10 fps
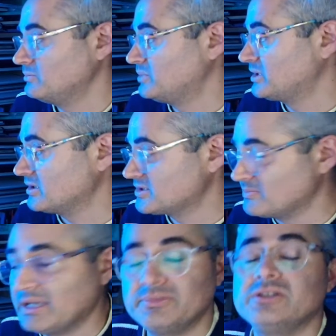because
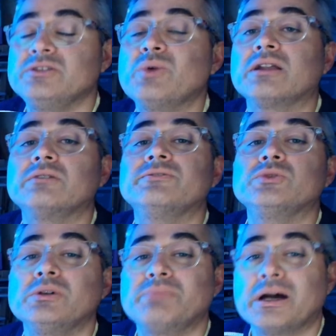maybe one of you
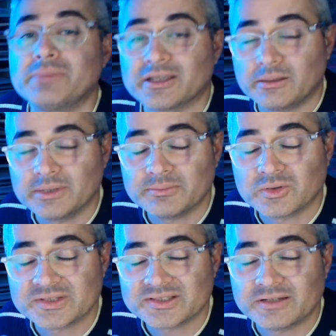will buy my comic book
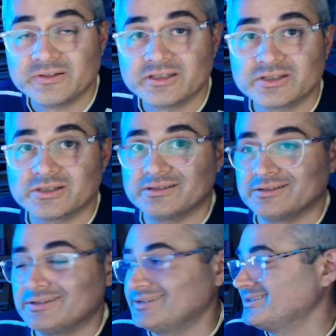once I finish
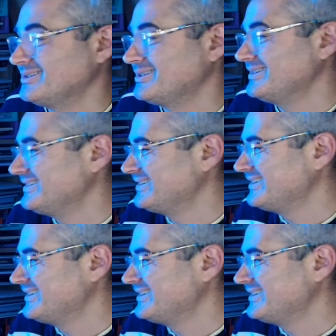it.